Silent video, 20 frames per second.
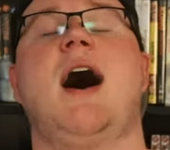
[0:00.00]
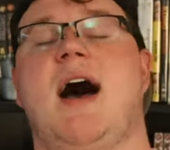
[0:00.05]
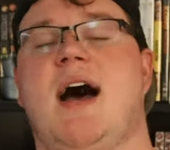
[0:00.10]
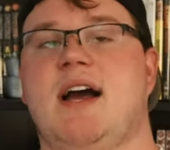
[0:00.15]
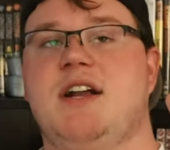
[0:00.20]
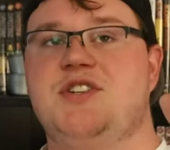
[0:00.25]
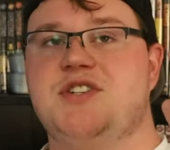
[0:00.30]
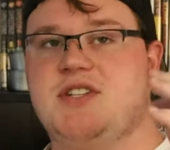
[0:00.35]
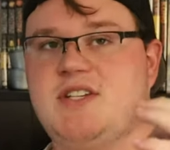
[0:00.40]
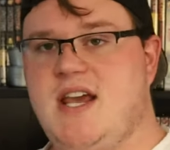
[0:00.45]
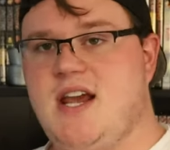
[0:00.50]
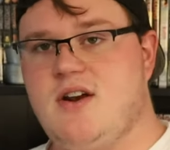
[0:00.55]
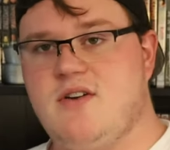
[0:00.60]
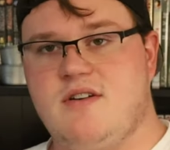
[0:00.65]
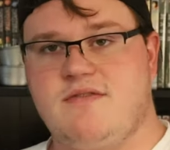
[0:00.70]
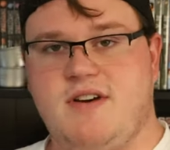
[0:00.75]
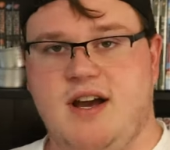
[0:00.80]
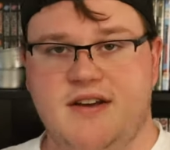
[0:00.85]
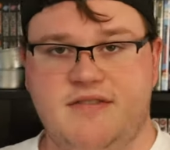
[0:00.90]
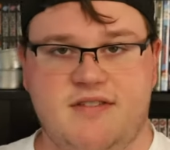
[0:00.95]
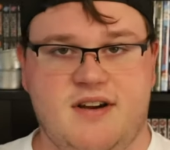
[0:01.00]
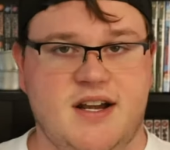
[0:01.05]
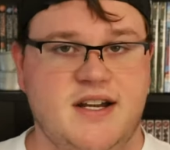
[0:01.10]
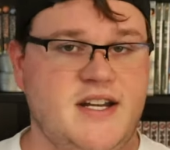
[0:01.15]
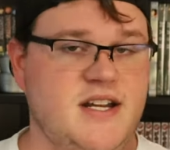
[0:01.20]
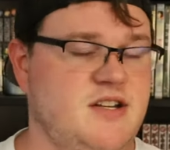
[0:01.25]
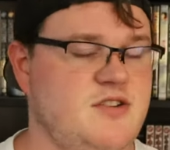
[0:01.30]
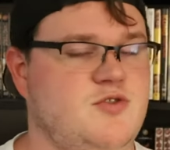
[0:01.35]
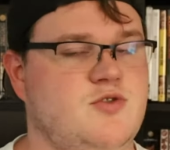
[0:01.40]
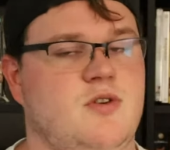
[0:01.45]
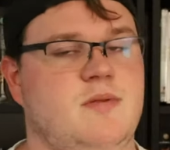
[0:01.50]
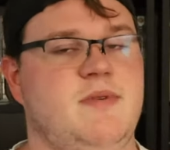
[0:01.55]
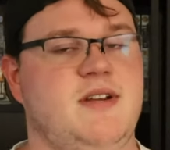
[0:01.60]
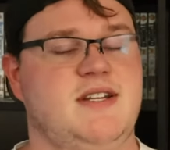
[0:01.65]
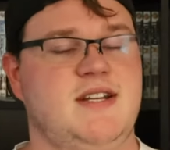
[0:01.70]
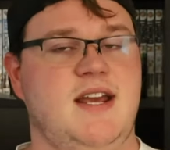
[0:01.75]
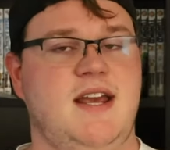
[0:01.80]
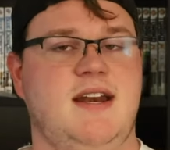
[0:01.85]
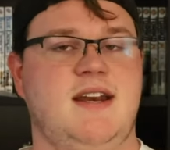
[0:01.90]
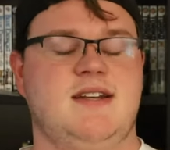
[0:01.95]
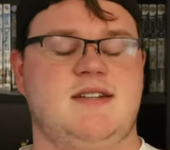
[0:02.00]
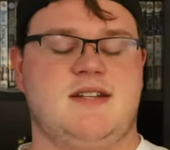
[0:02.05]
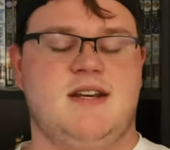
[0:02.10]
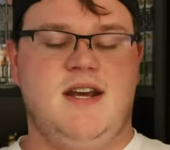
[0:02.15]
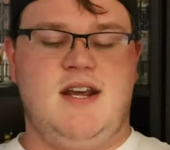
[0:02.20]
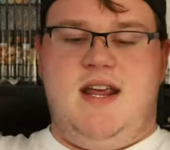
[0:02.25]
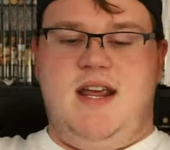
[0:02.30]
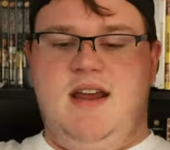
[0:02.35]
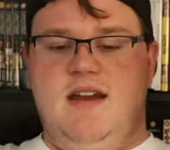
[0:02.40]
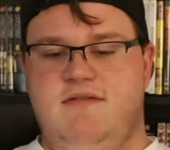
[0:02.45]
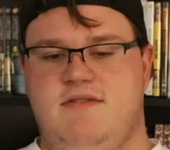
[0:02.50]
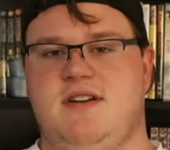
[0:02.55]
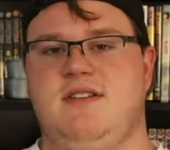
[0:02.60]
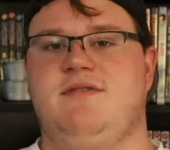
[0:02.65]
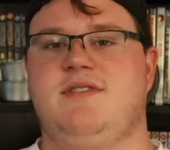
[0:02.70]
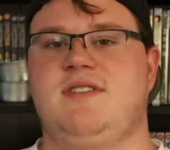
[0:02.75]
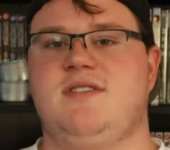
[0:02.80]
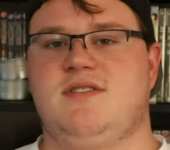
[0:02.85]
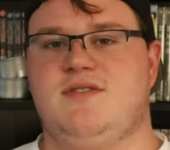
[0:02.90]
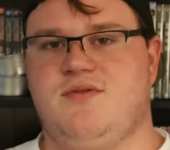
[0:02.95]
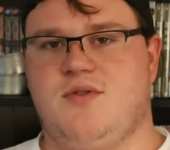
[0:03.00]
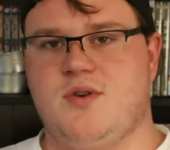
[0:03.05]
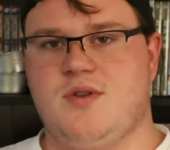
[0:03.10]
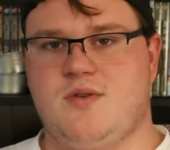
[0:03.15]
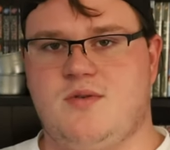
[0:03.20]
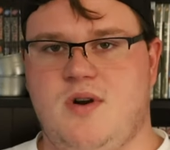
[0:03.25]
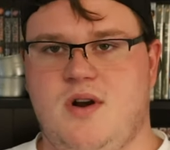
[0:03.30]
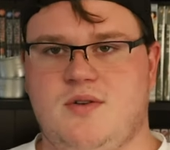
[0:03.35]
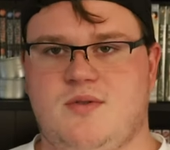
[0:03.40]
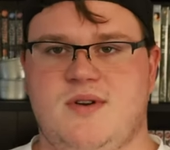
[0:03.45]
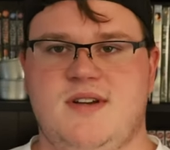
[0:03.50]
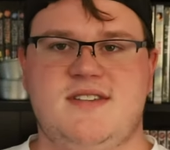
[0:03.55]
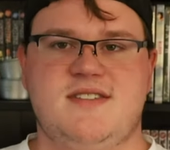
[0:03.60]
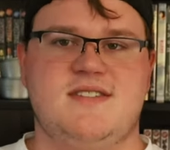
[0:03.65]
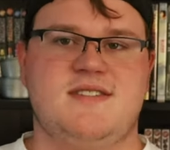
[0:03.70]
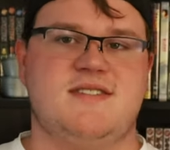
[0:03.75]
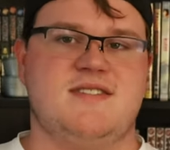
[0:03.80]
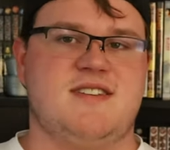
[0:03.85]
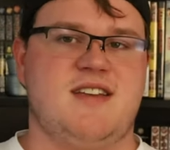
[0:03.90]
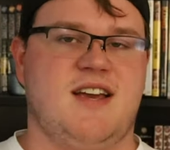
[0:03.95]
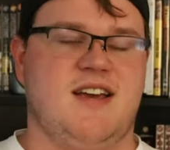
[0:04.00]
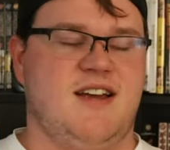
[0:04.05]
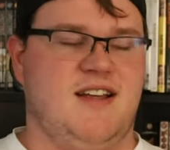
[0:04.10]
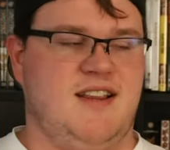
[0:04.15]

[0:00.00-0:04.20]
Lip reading: I just care if I find enjoyment in it, even if it is for the wrong reasons,